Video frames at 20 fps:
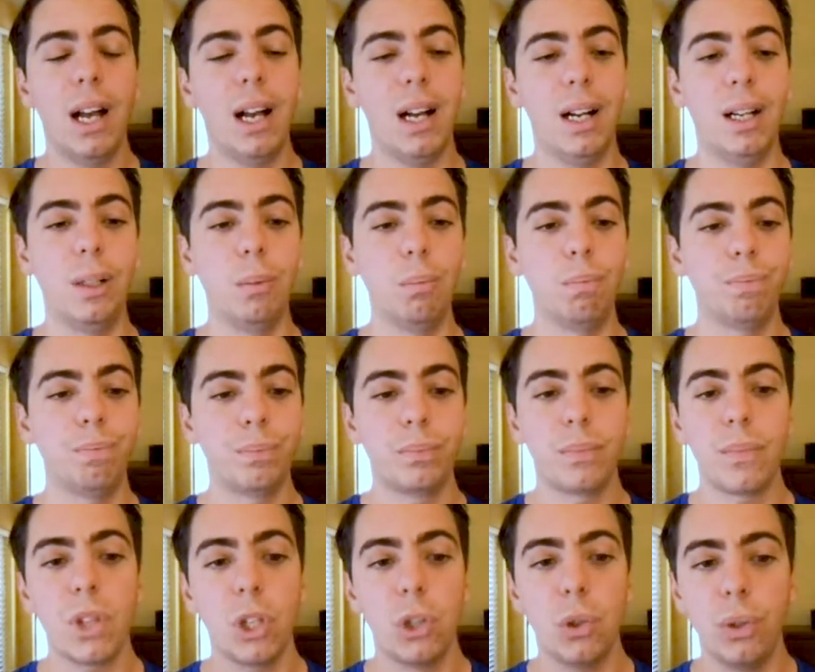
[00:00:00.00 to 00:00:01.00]

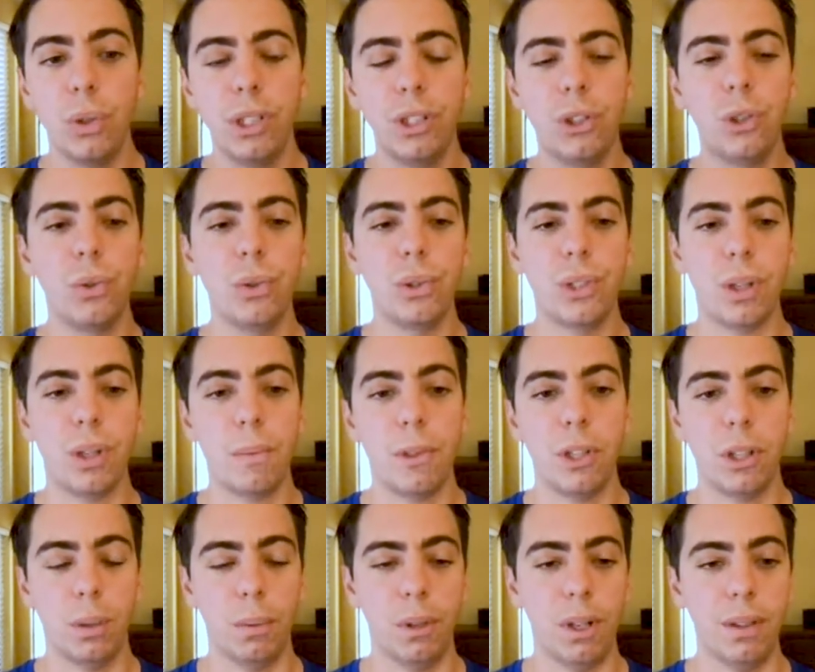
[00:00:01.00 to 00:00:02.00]
You need to do
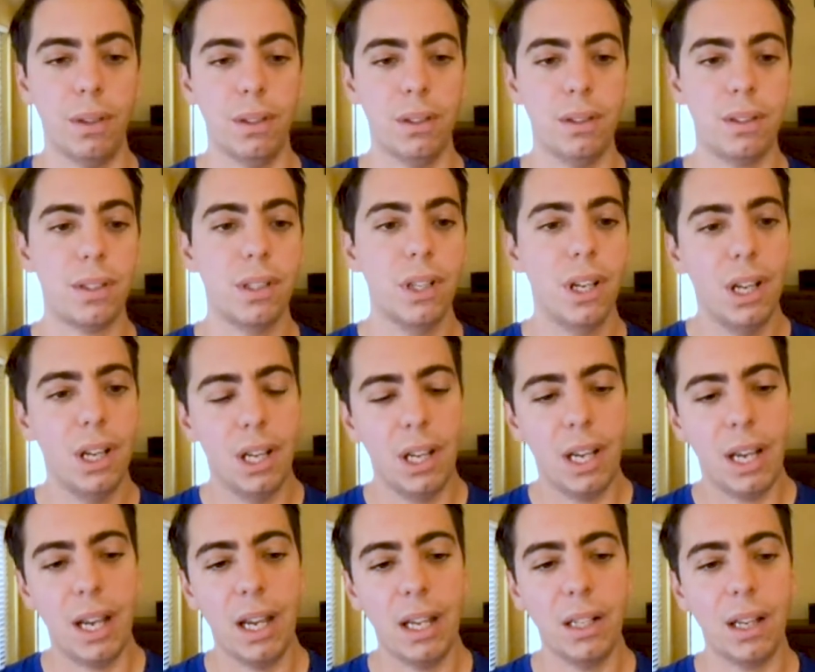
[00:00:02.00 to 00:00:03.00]
something about this.
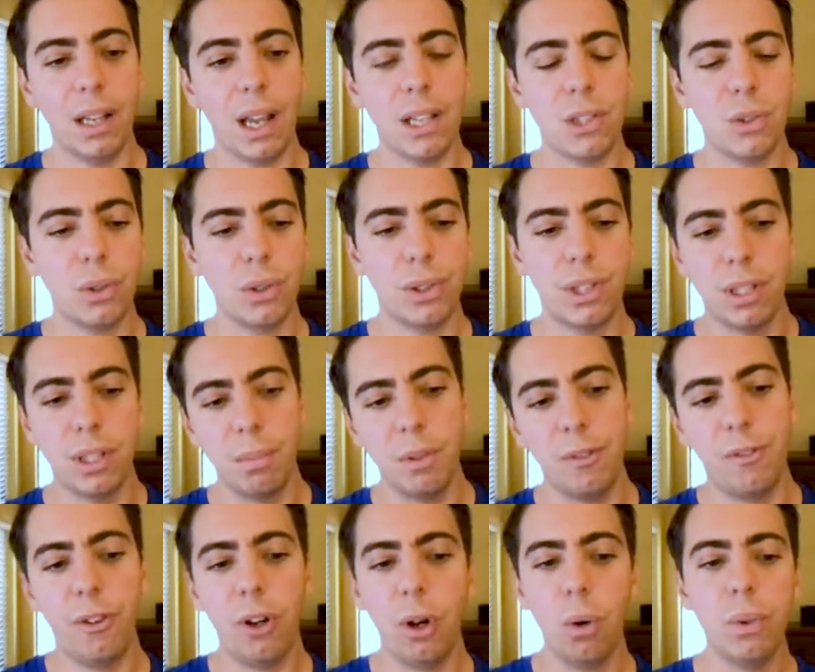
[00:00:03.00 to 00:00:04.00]
And as you could see
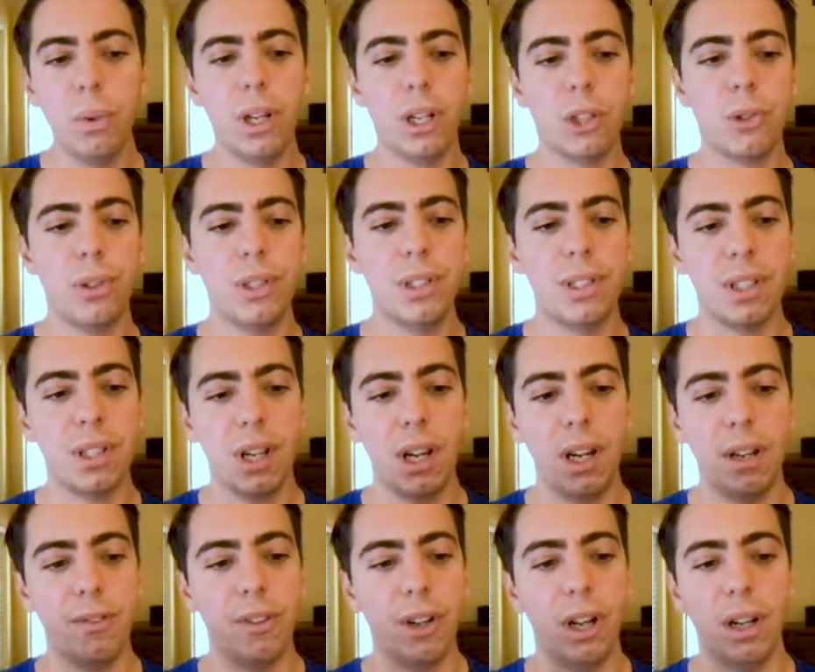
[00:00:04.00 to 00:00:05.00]
before, we actually
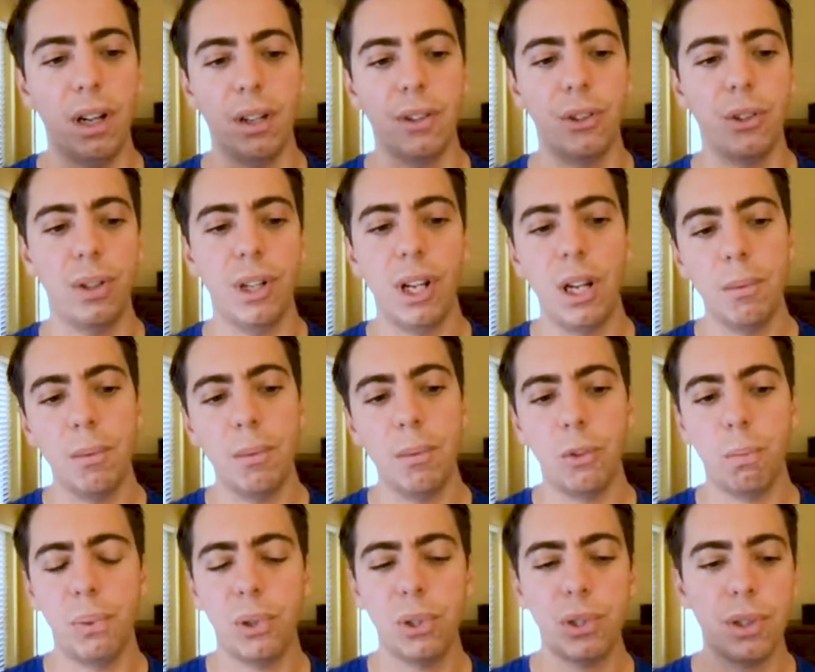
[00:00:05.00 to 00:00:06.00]
save the name of
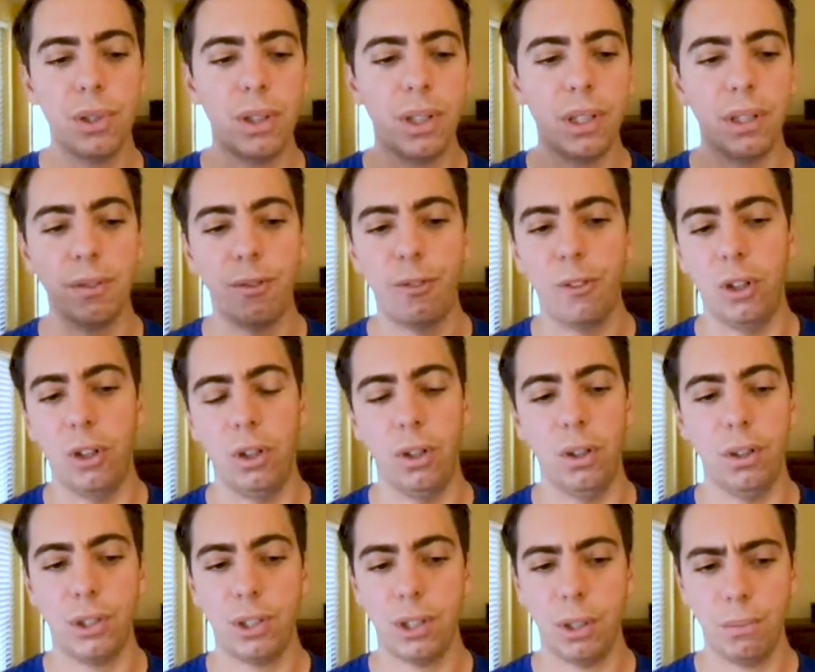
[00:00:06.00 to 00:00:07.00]
the person, and
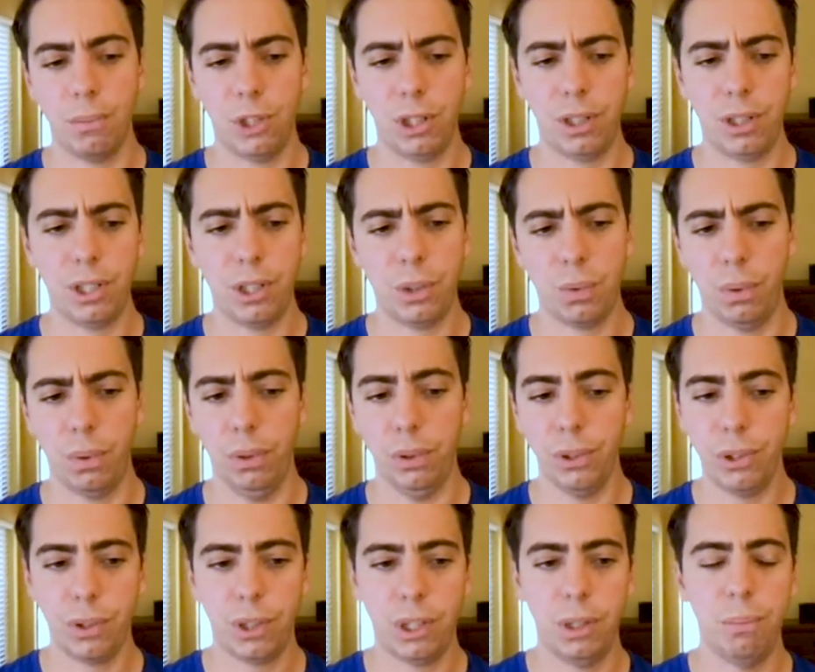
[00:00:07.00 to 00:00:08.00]
for some changes, we
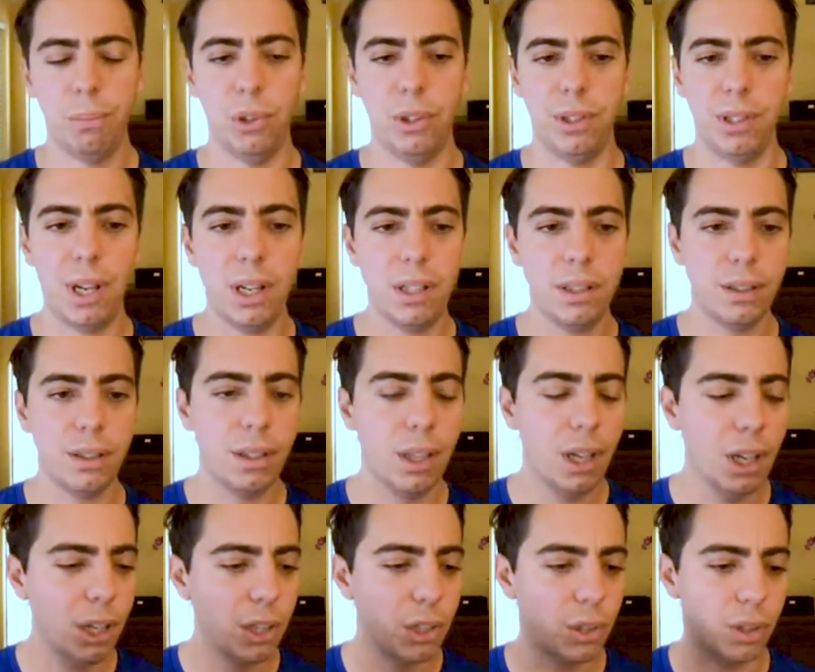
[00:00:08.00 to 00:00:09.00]
also keep the date
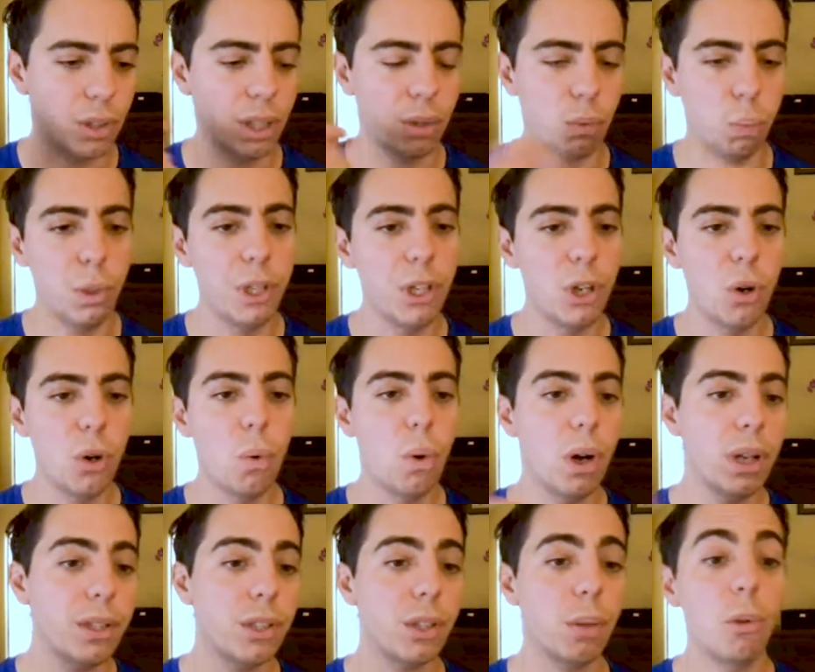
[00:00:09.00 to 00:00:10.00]
so that we know
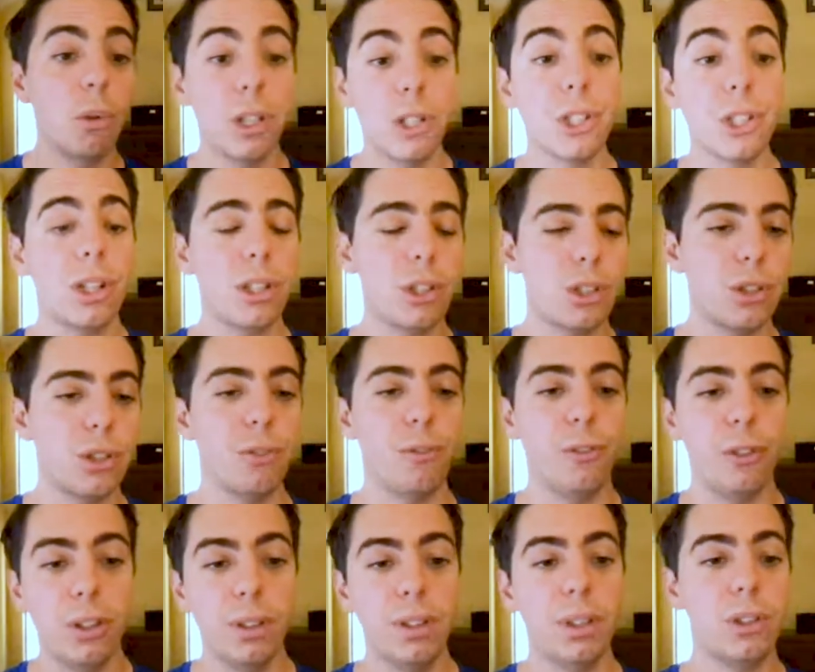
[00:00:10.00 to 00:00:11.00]
when someone changed the
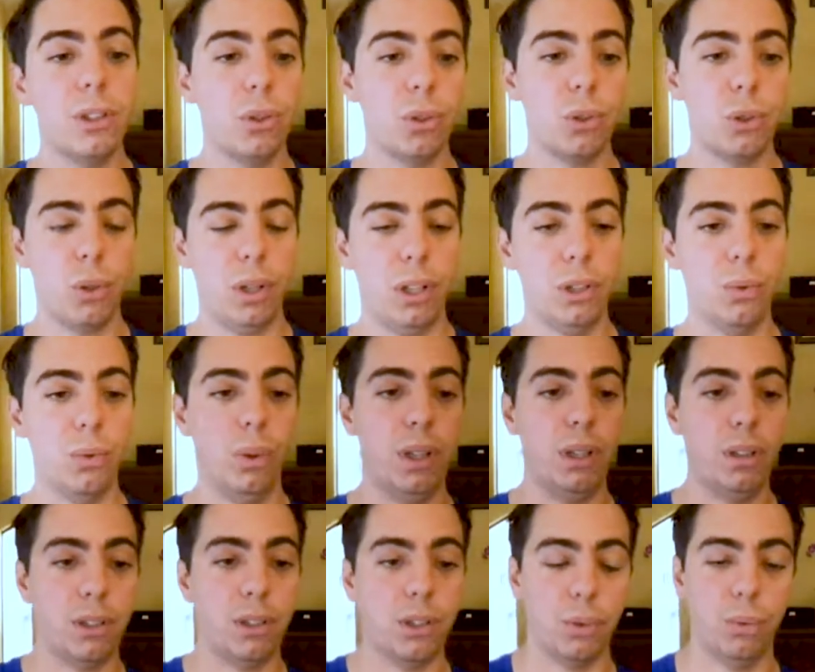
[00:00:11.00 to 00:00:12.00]
field that you're trying to edit.